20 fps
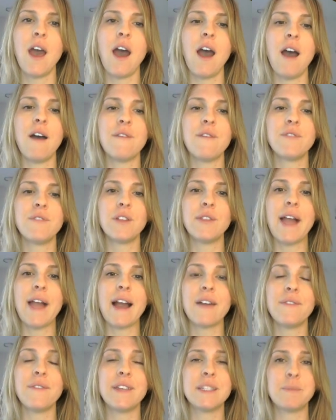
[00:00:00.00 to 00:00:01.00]
of the
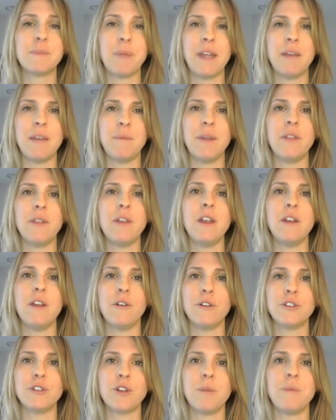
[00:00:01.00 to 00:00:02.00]
lack of explainability or
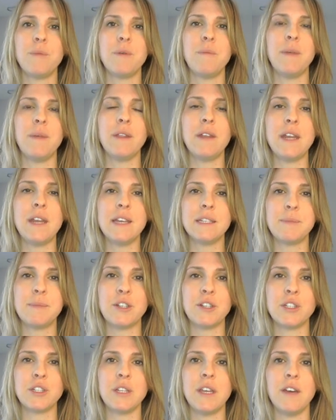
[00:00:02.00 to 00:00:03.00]
interpretability,
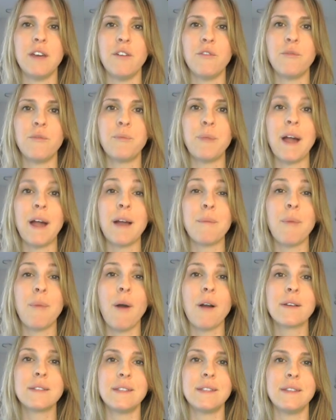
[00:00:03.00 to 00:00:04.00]
especially of black
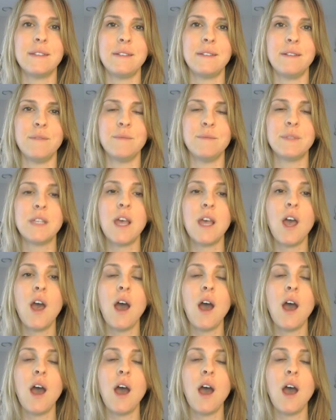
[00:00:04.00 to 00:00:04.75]
box systems,